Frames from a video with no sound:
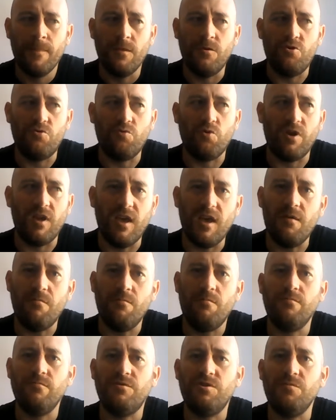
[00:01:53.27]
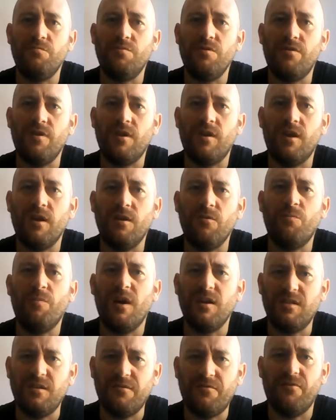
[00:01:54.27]
You'd want him to be thinking, well,
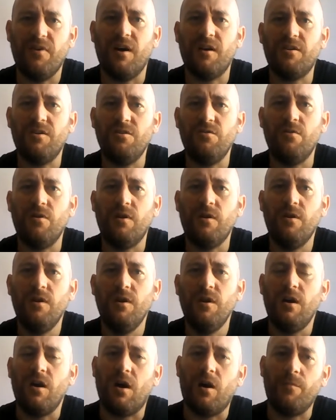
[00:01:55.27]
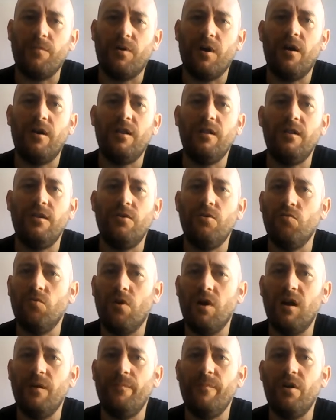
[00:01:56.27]
basically, fuck you lot, I'm going in, you're
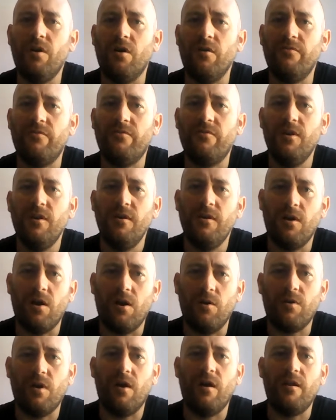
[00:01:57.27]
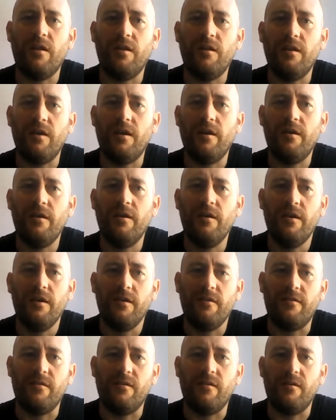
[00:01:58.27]
writing me off, I'm going in there
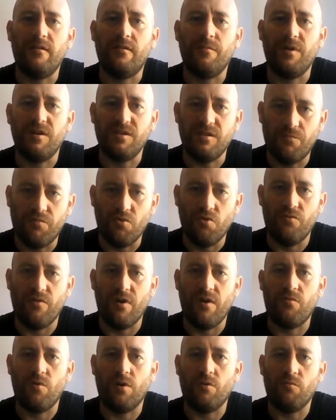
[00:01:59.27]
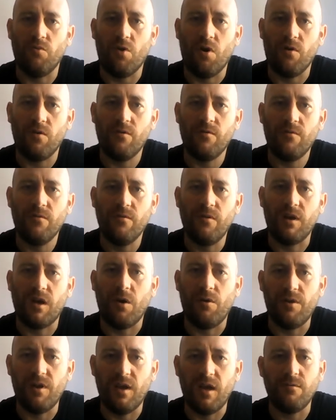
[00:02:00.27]
to basically prove everyone wrong. I'm
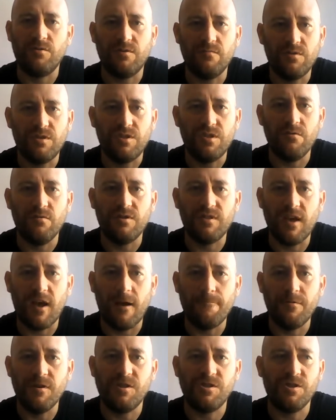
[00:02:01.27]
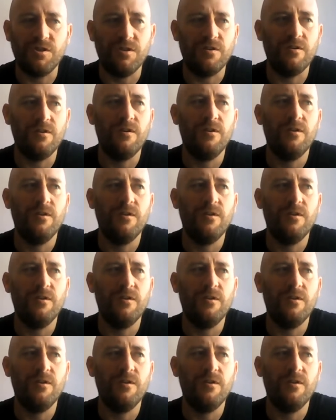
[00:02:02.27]
going there with some serious ambition.